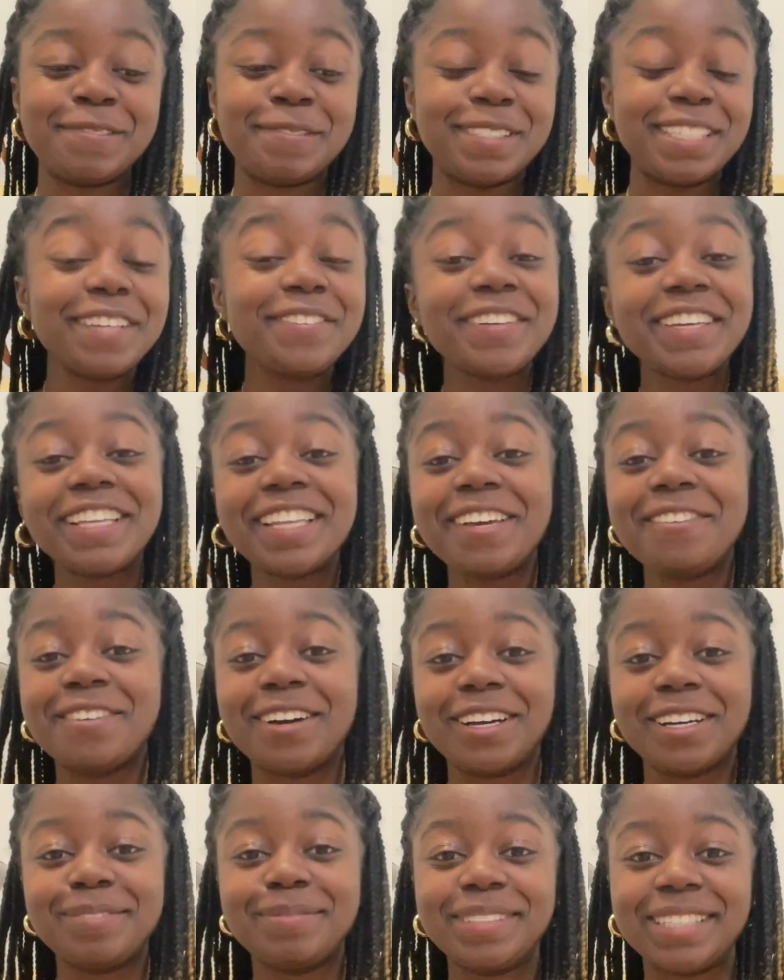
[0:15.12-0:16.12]
specifically
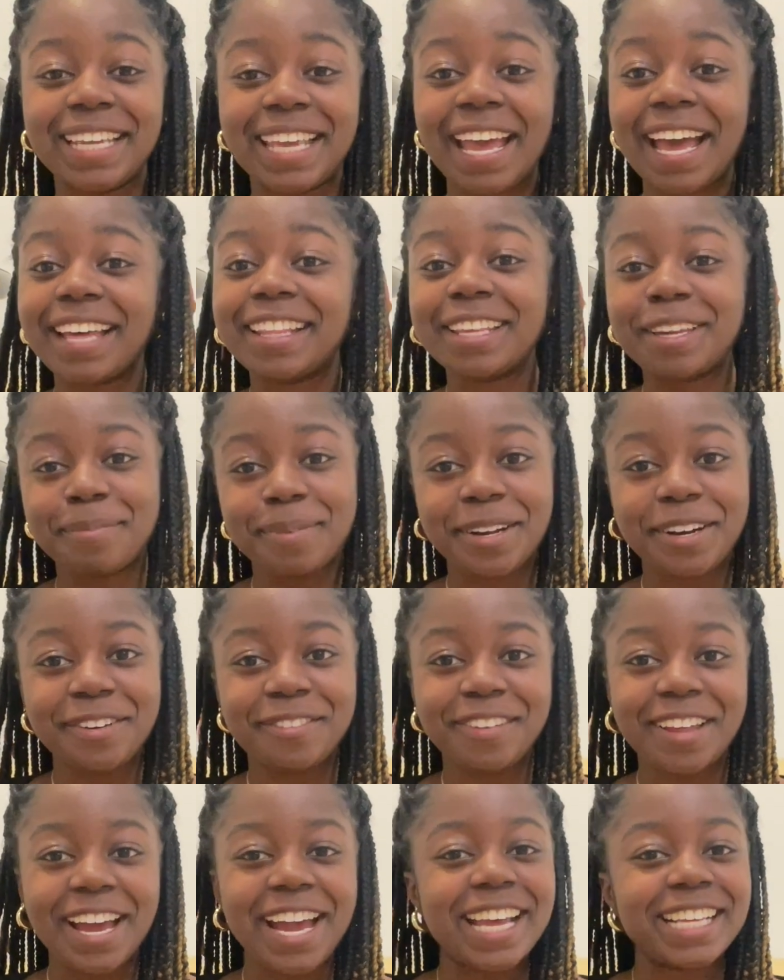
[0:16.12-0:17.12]
welcome to Catholic
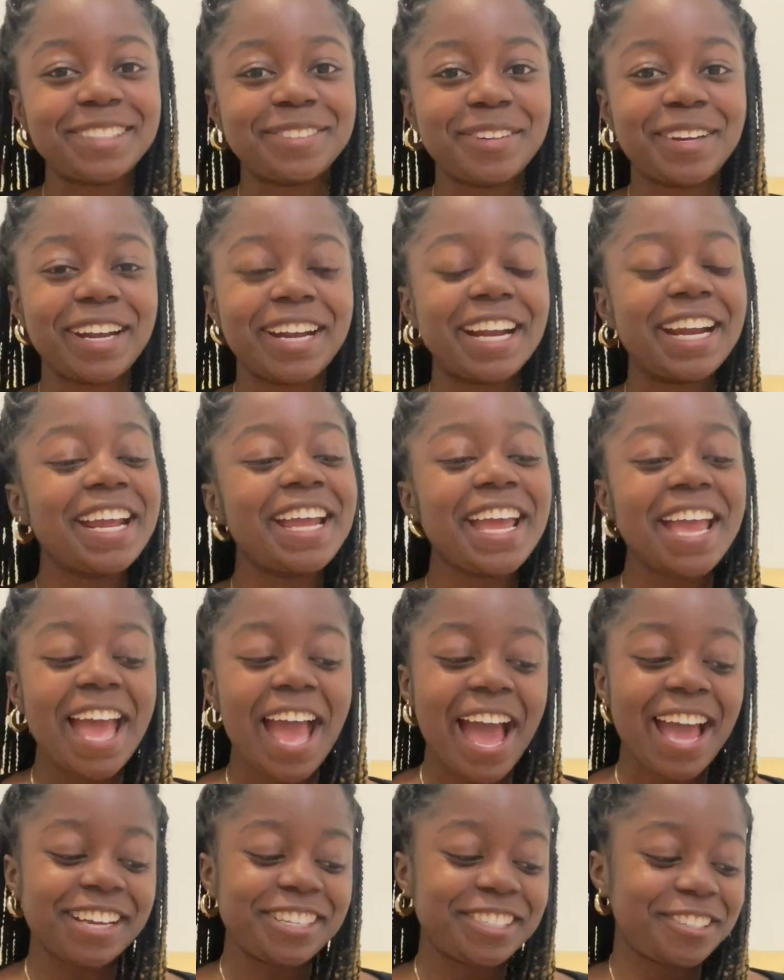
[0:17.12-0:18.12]
Butterflies, where
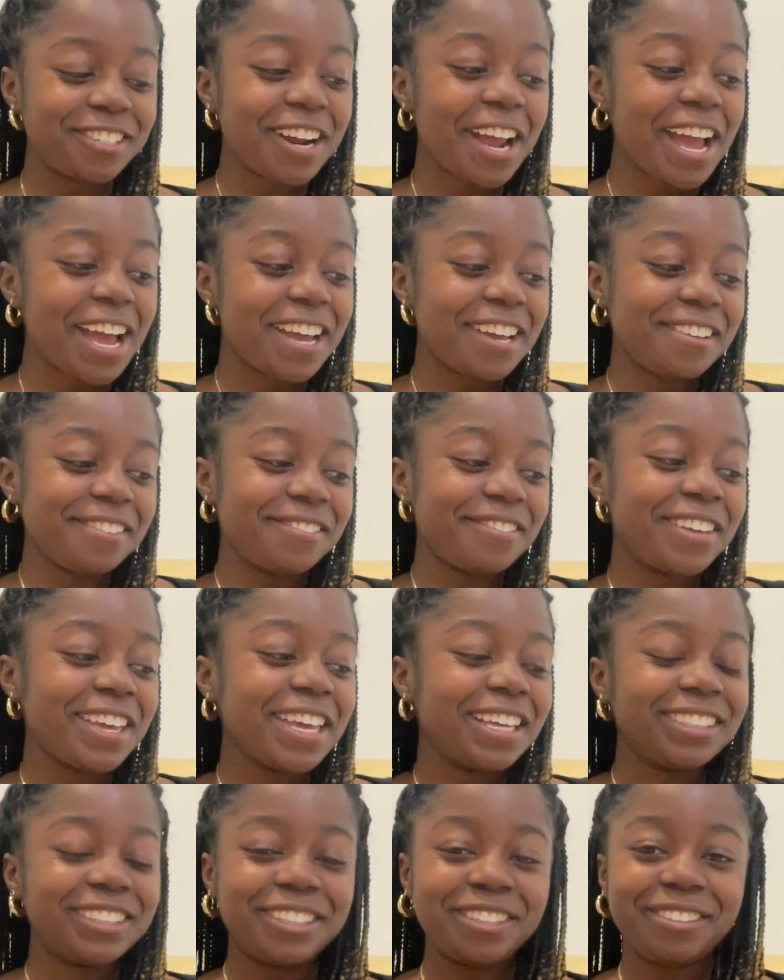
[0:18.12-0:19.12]
I strive
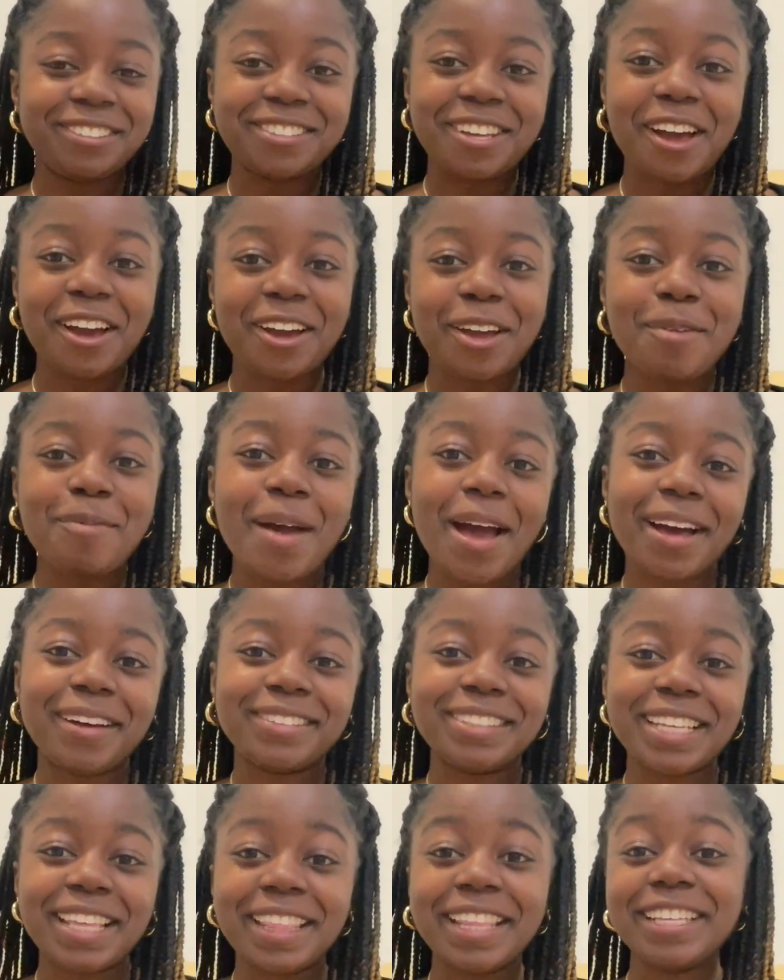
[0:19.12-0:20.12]
to talk
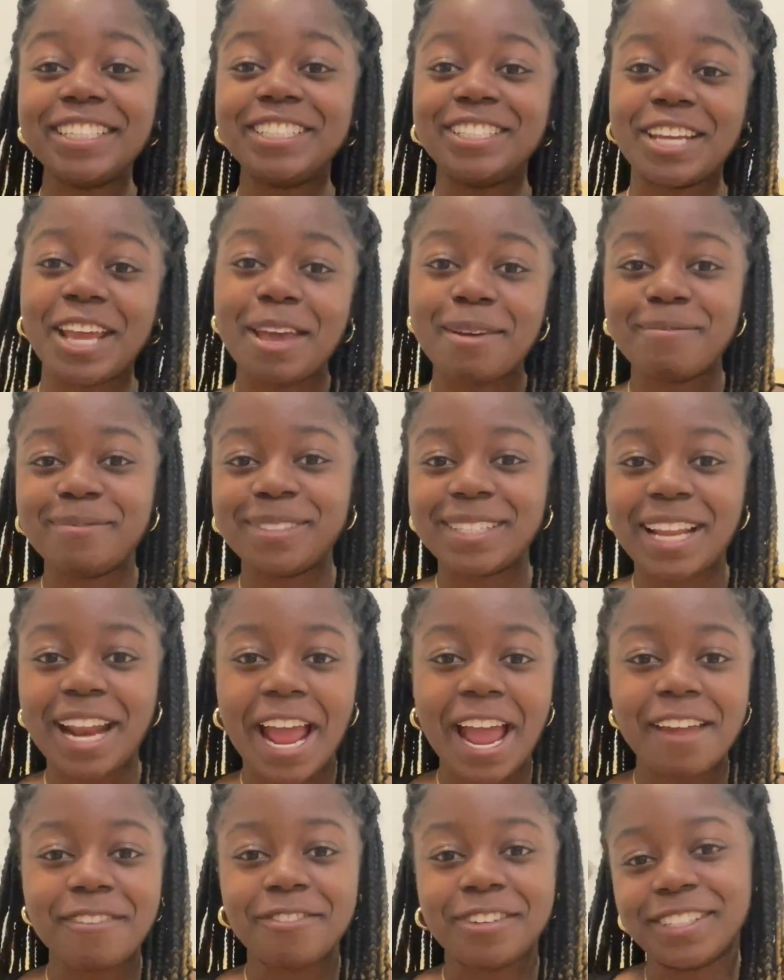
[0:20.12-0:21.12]
about the gems that
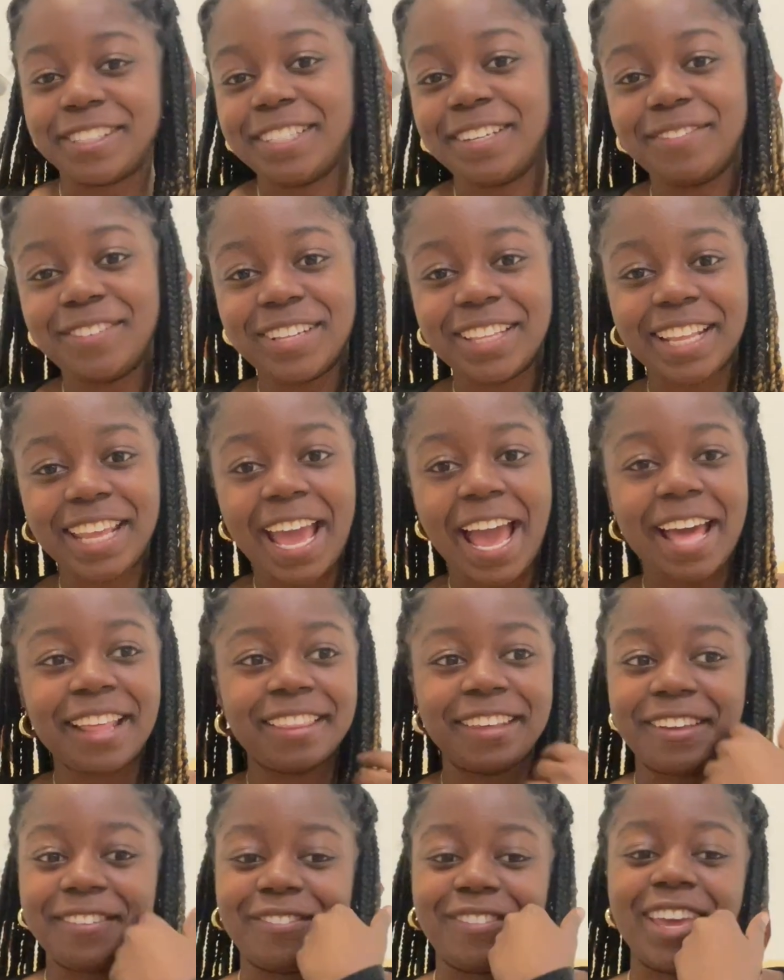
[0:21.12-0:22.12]
I've received in the
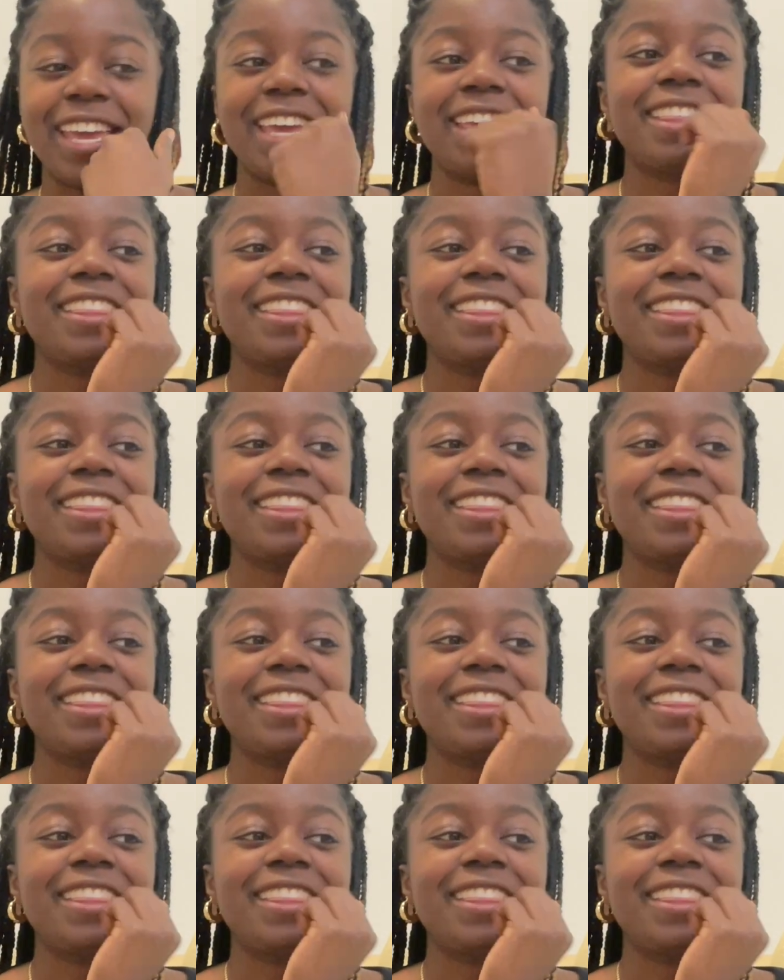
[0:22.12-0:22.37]
Catholic faith.